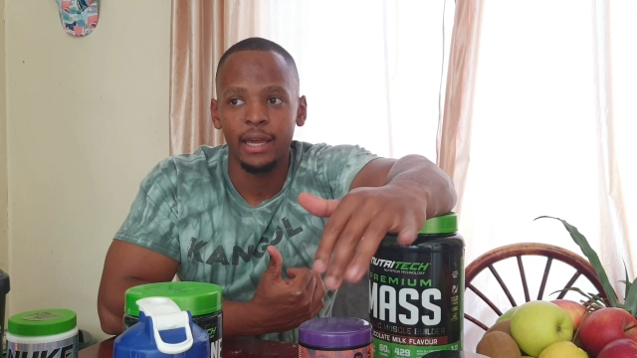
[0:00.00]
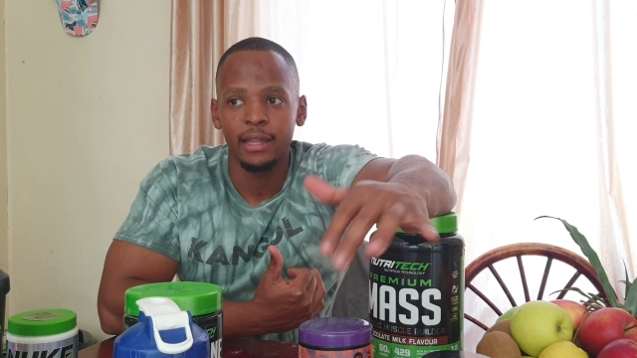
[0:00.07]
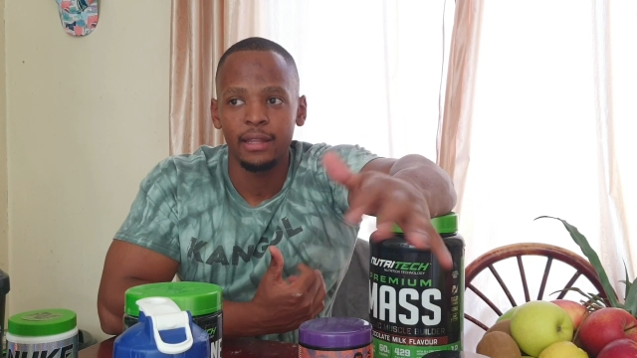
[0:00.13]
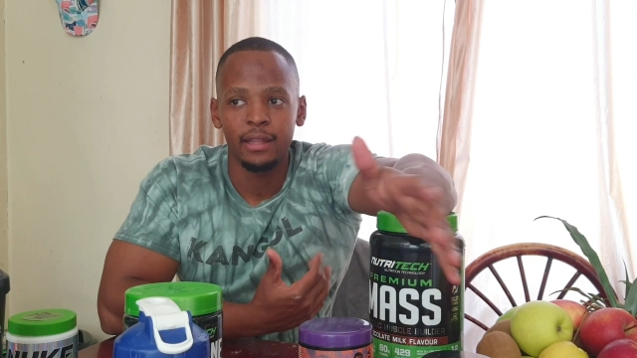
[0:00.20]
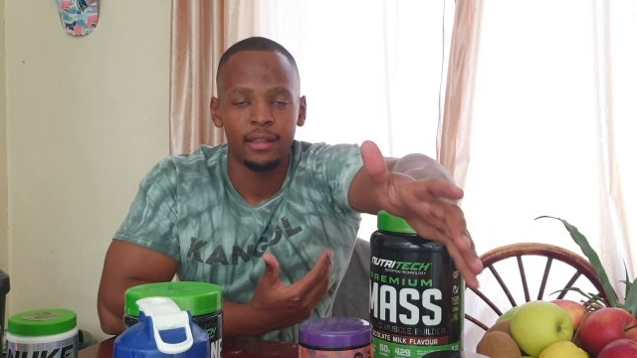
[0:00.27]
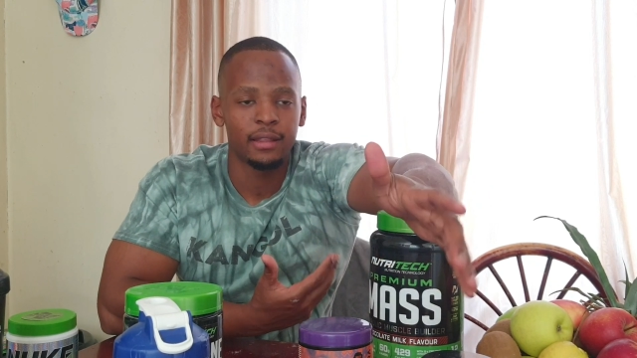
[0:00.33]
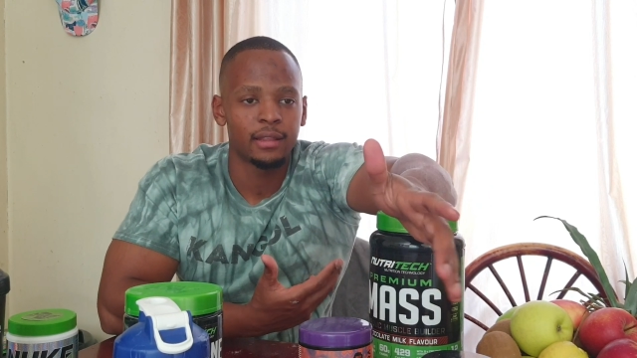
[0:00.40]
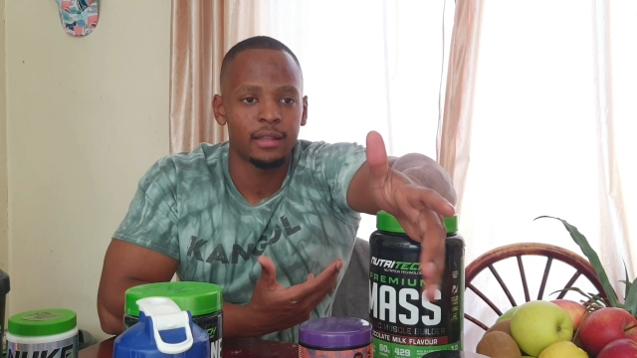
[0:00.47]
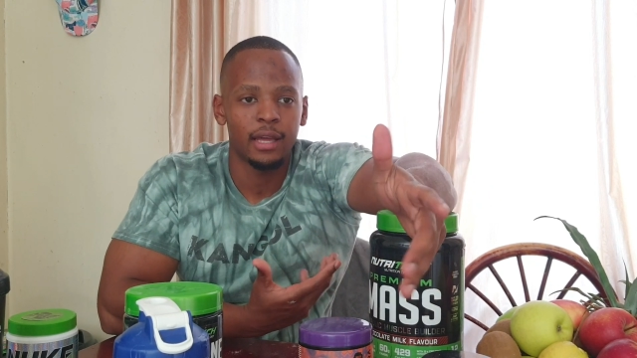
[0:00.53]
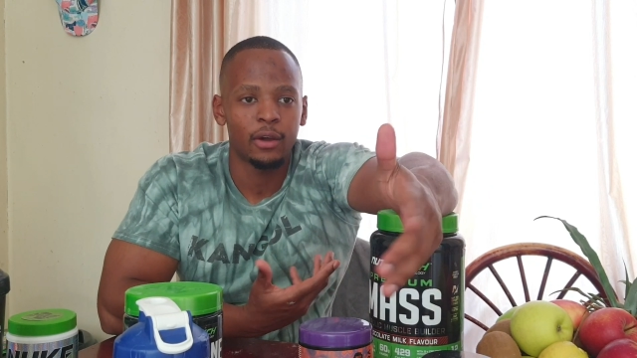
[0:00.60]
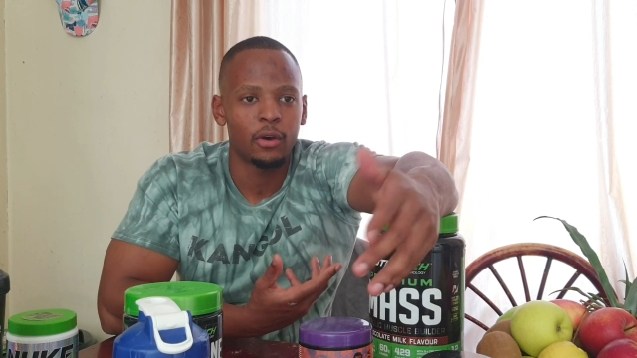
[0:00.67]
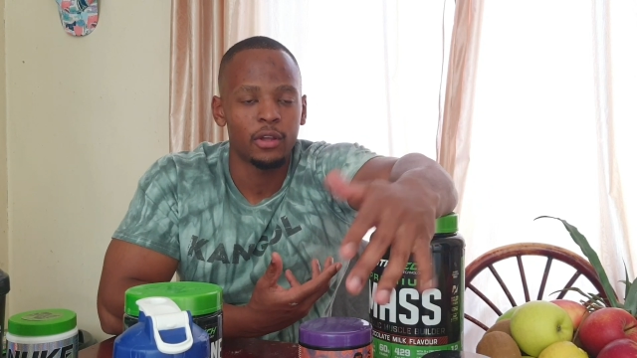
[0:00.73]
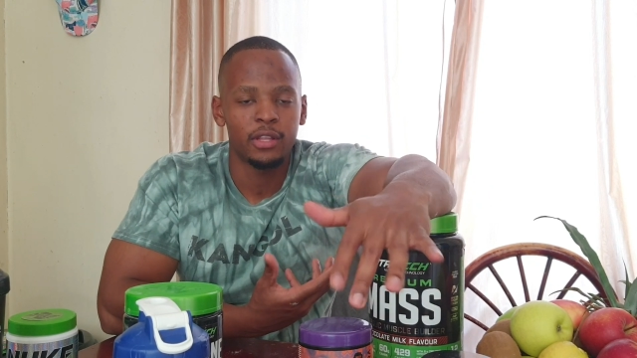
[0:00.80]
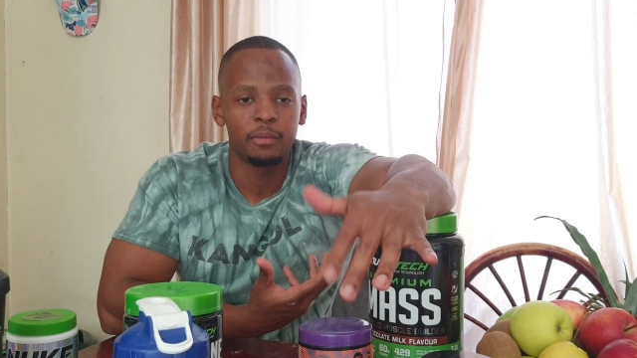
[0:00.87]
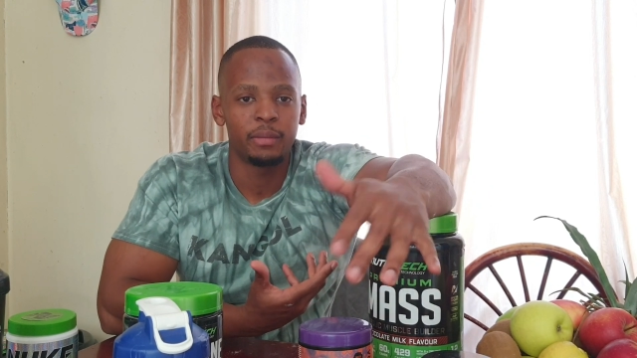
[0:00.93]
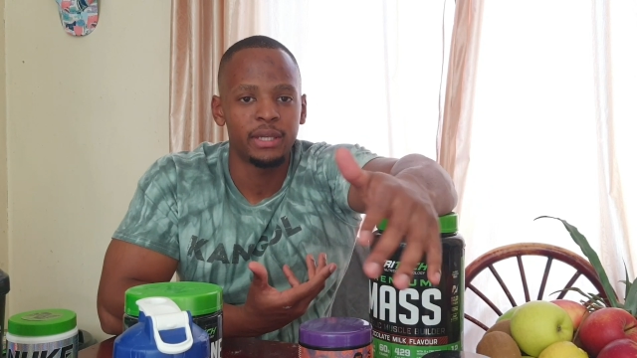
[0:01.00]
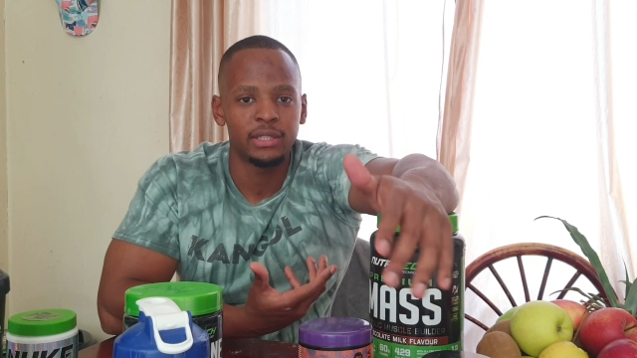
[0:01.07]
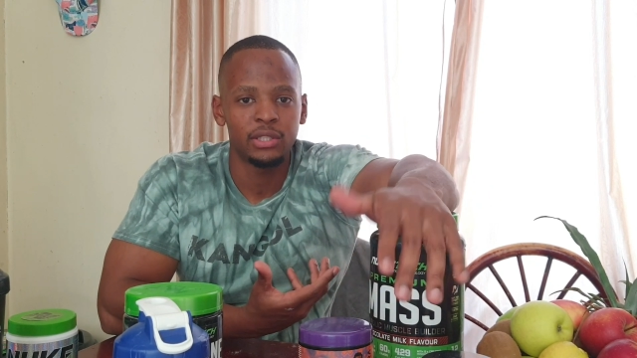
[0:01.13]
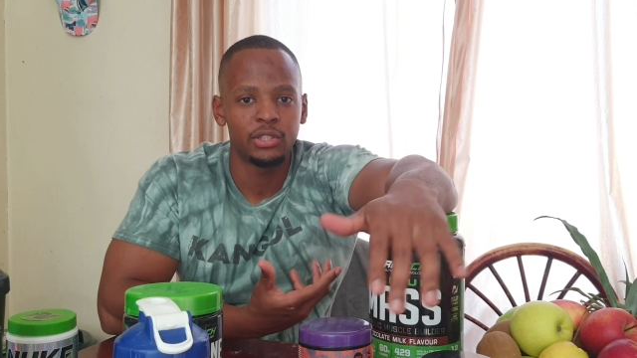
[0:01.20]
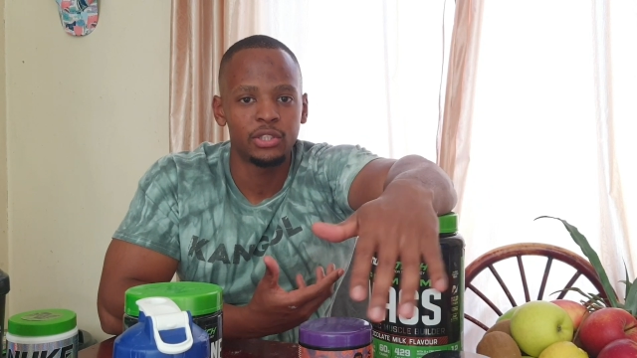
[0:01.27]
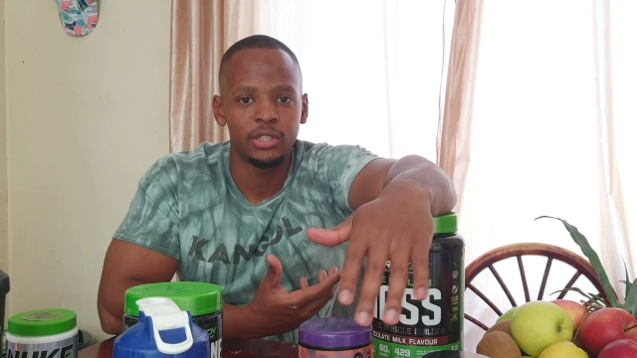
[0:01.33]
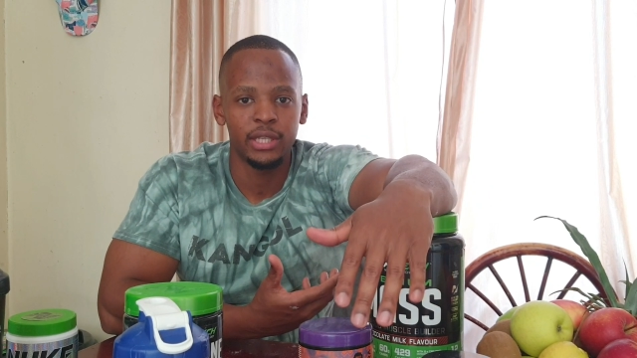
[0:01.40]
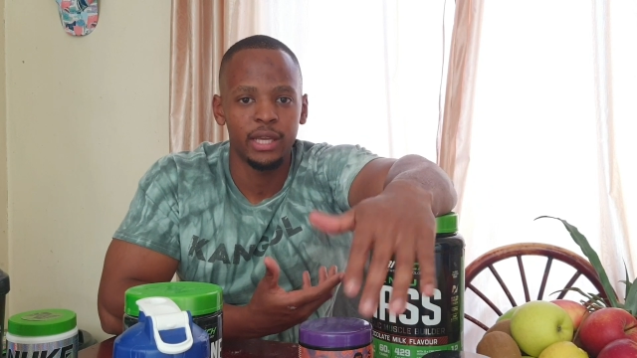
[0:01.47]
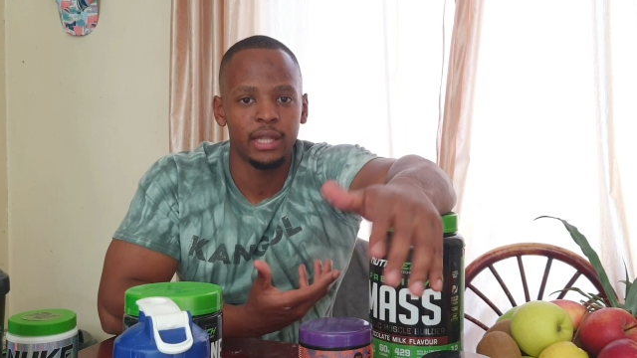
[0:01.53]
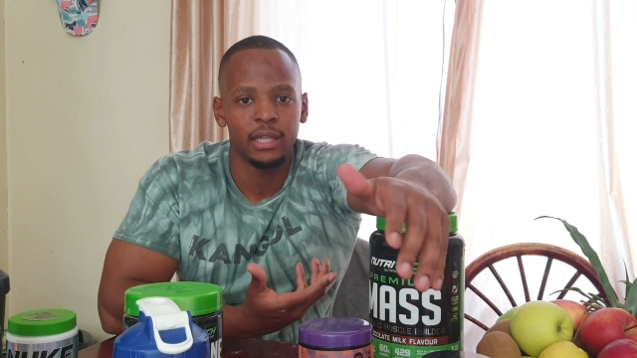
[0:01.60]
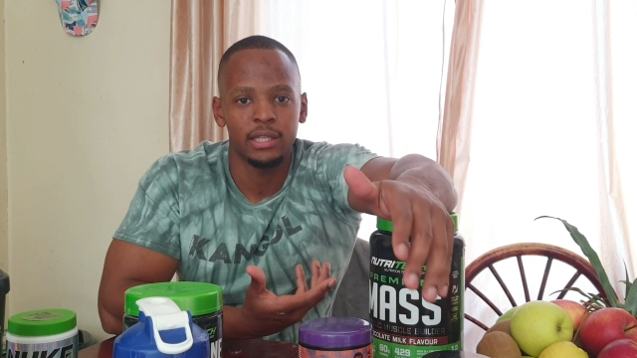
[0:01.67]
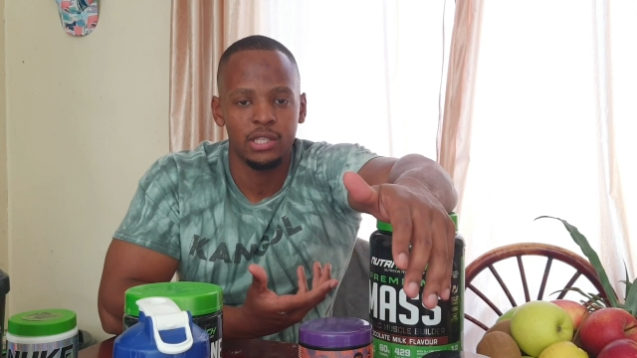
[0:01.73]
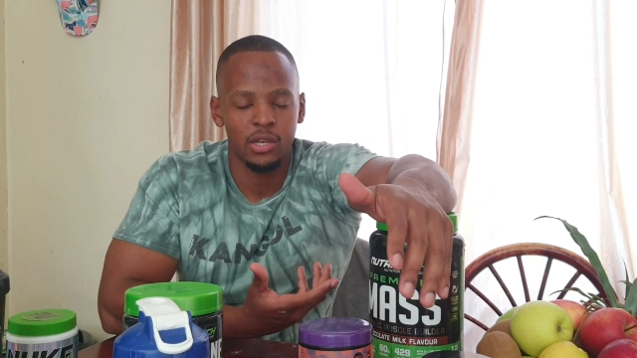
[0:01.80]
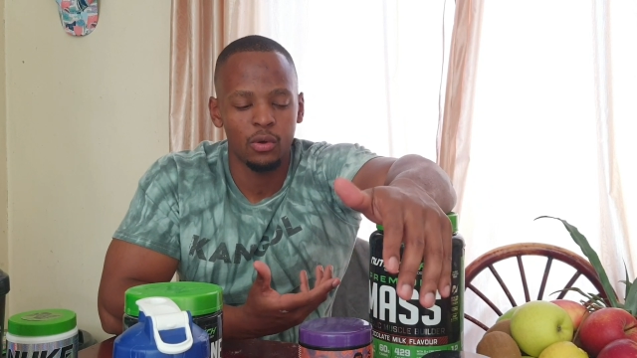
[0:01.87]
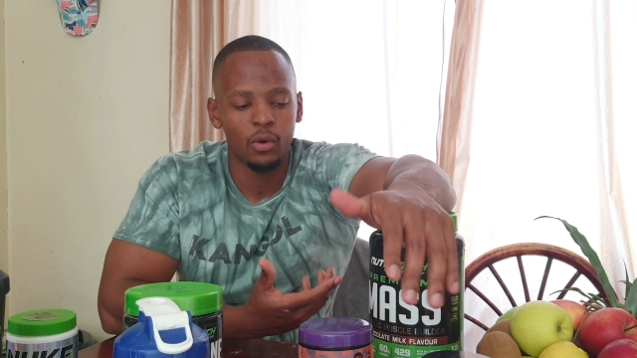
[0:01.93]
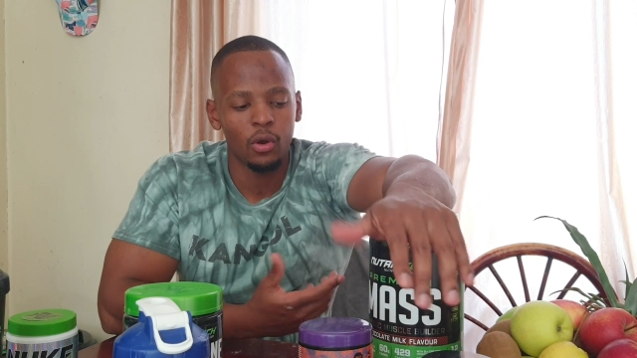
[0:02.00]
and then I got a message saying that there's no